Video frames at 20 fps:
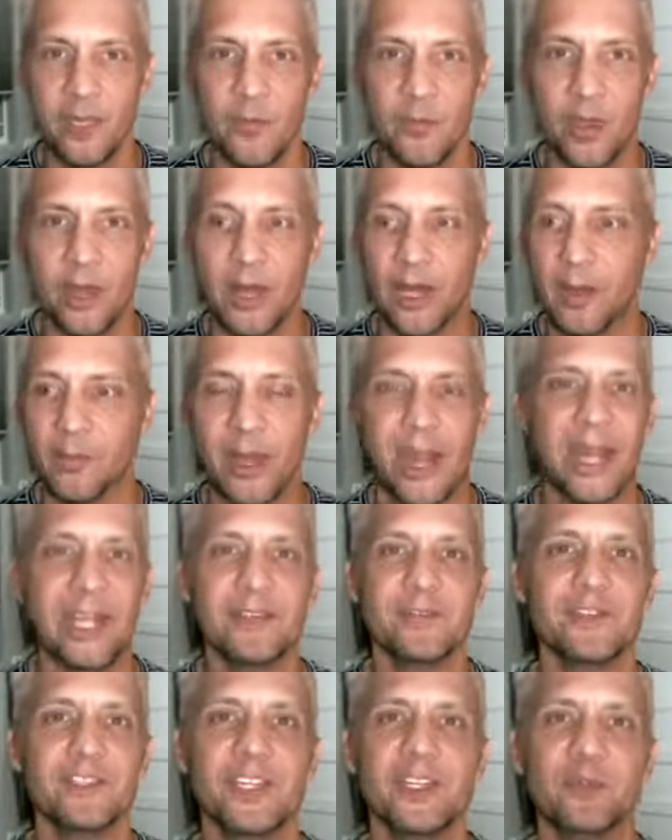I
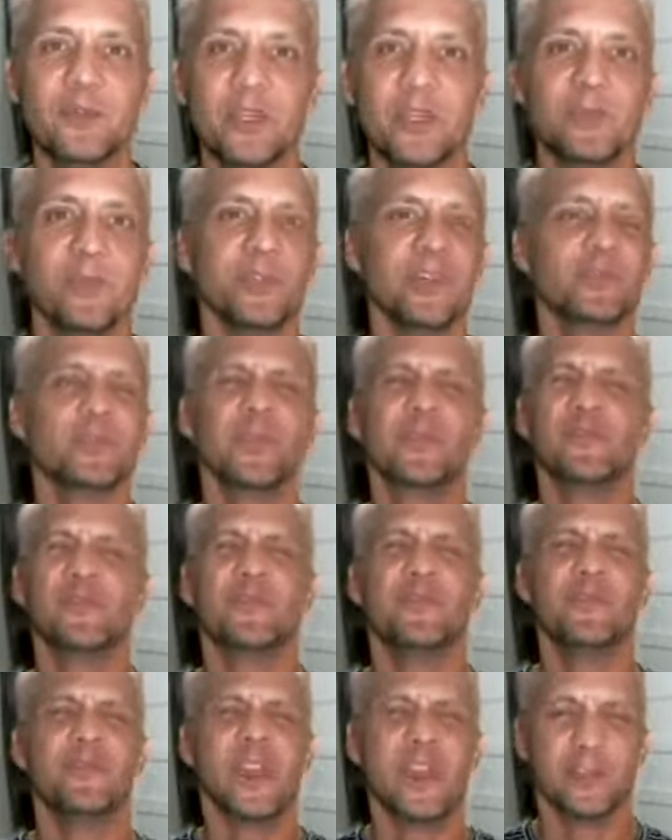have seen people that were
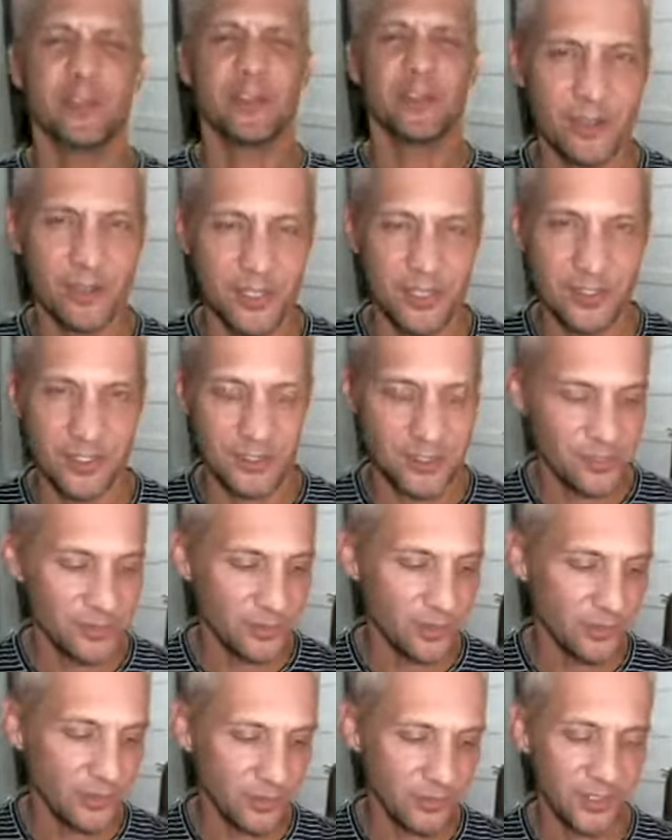very, very
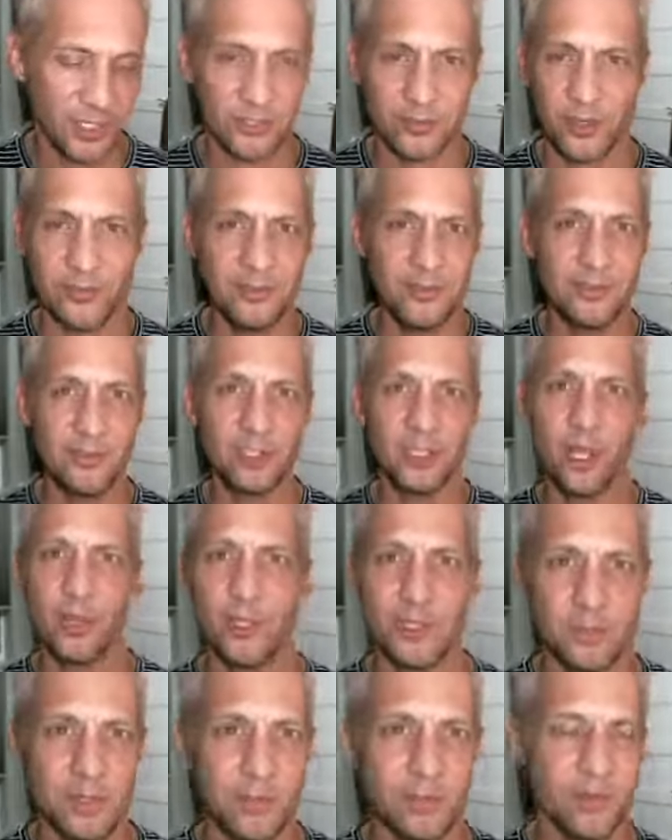successful. I've even
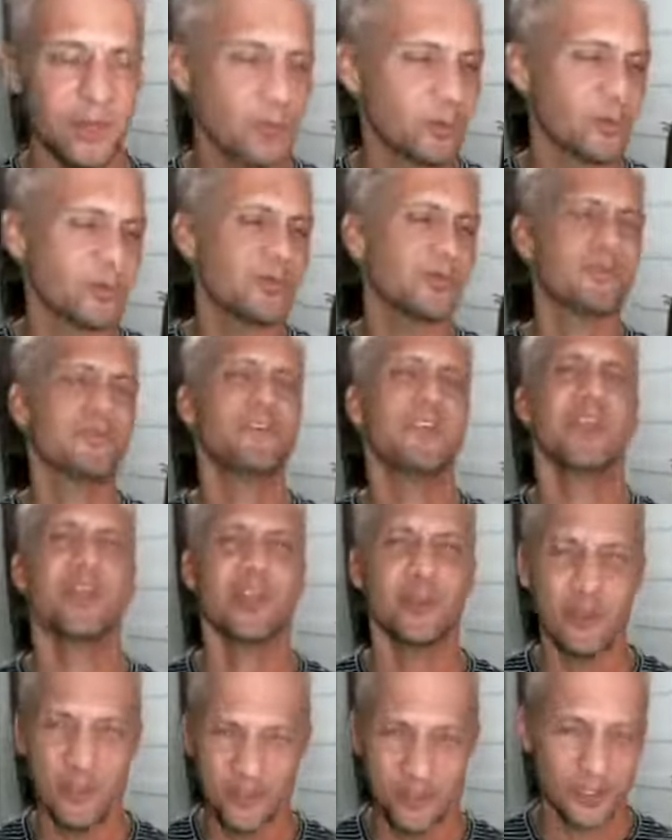coached people that were
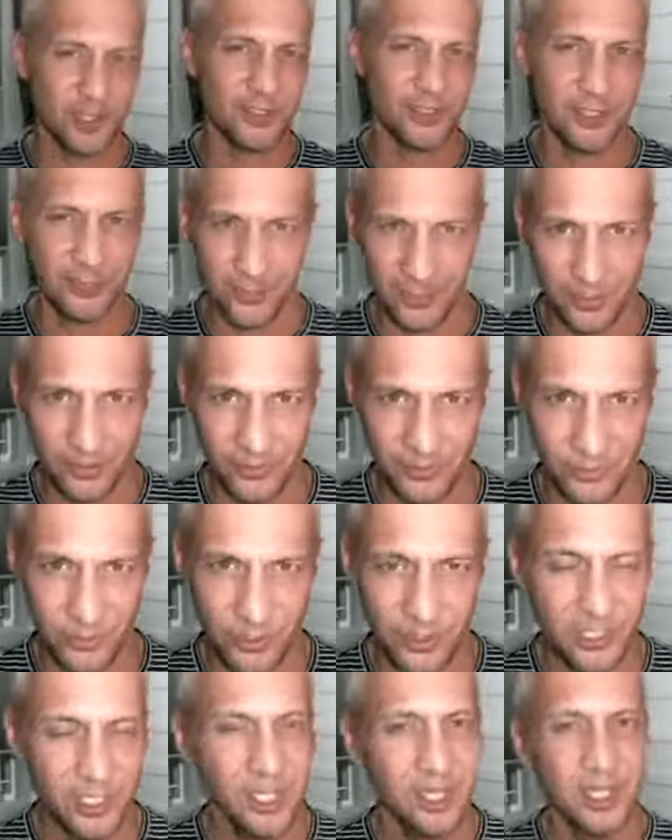very, very successful.
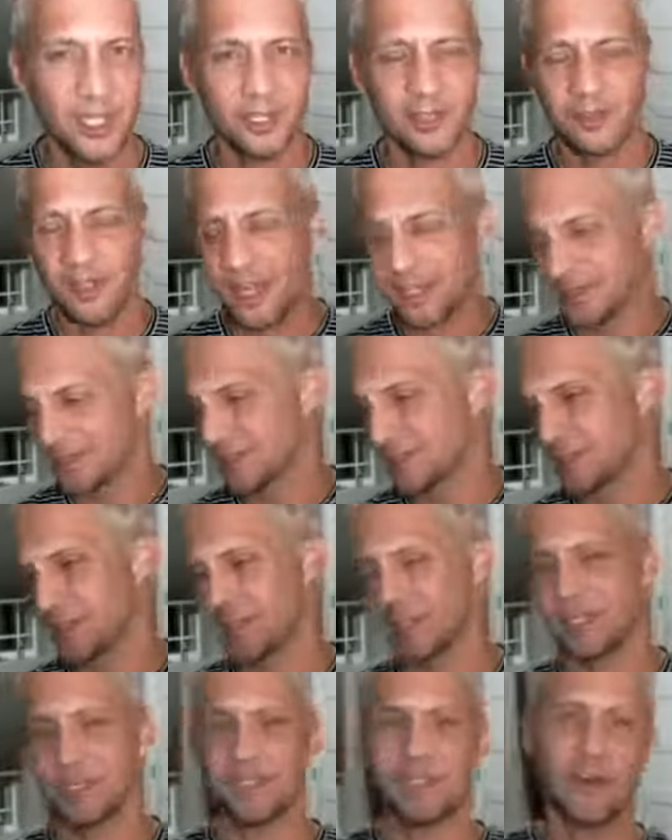Lots of
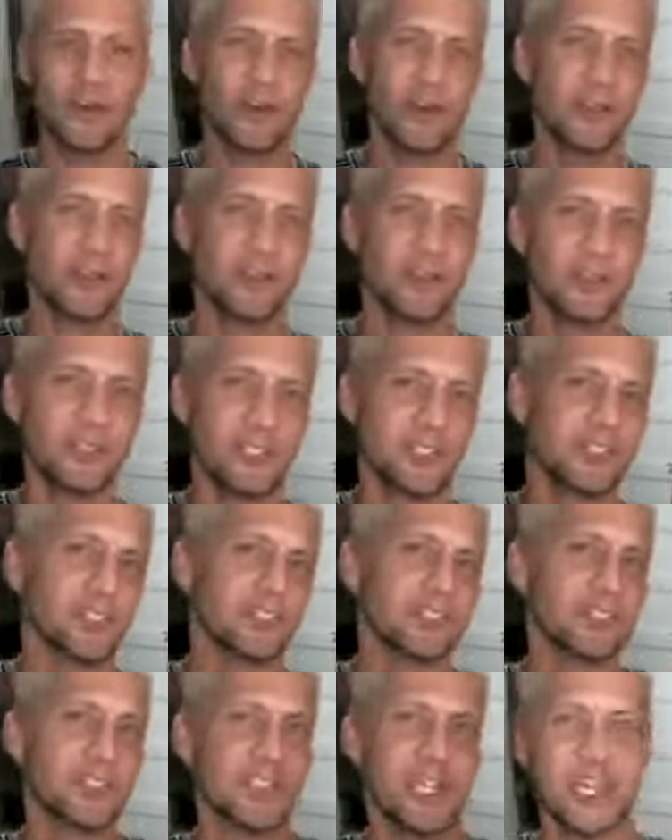money, all the
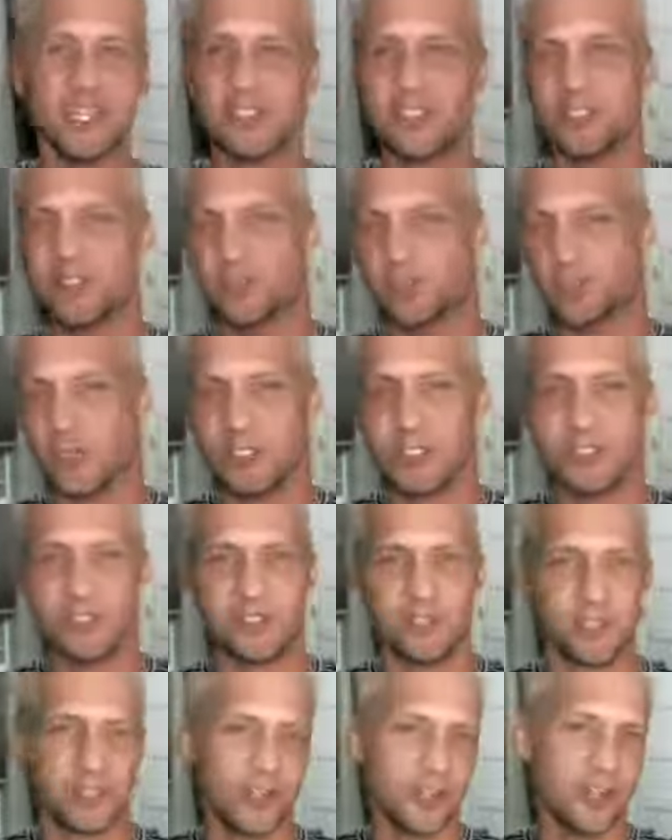gadgets and gadgets and widgets,
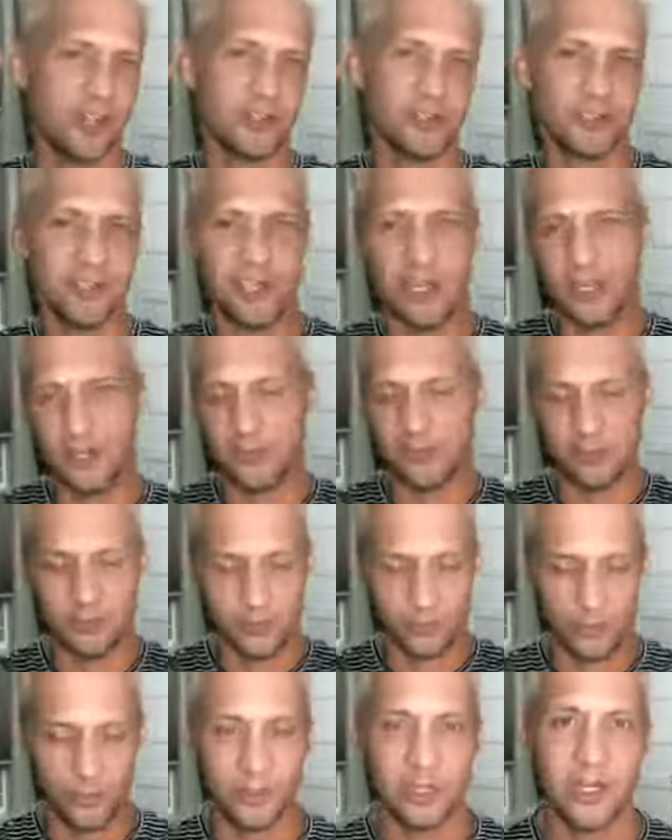the cars, the houses,
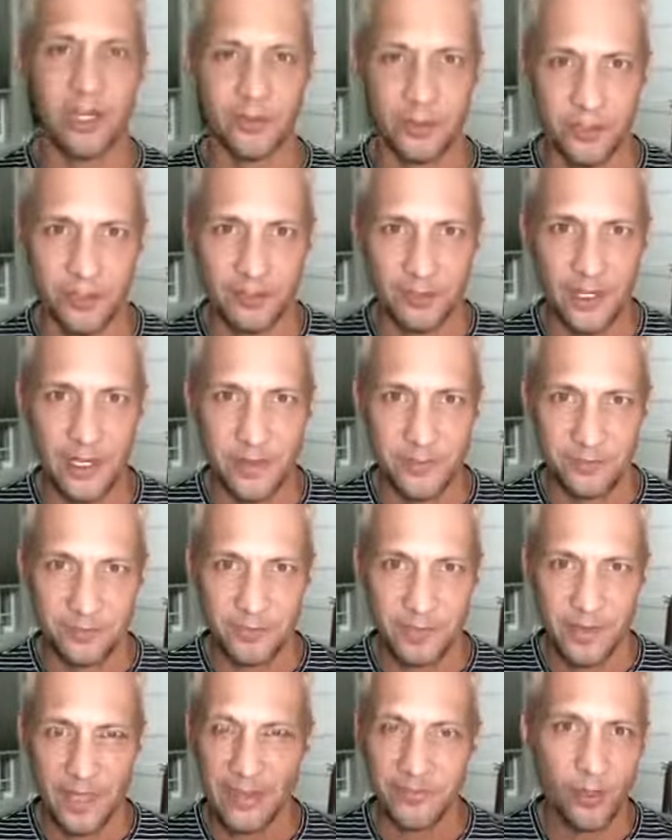the whatever, right?
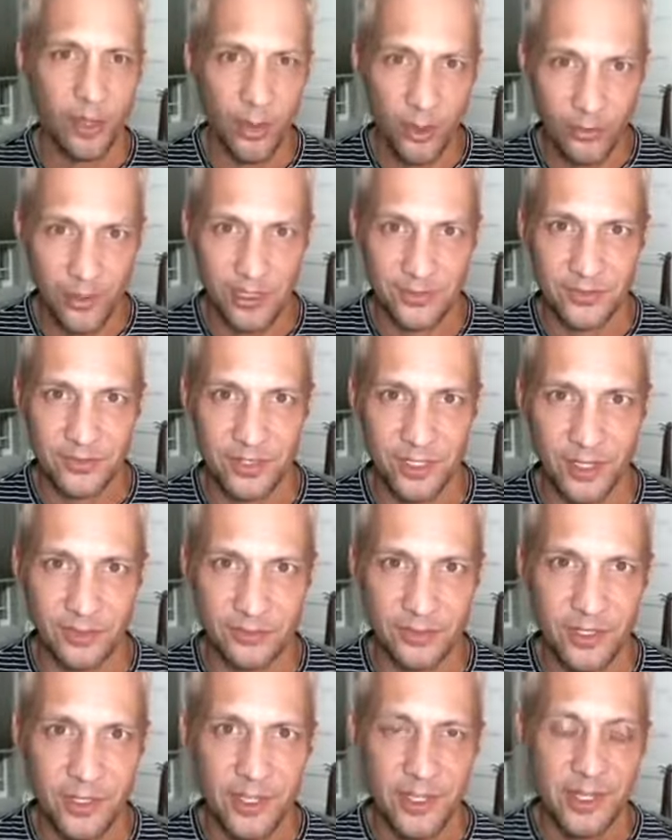Have all that stuff.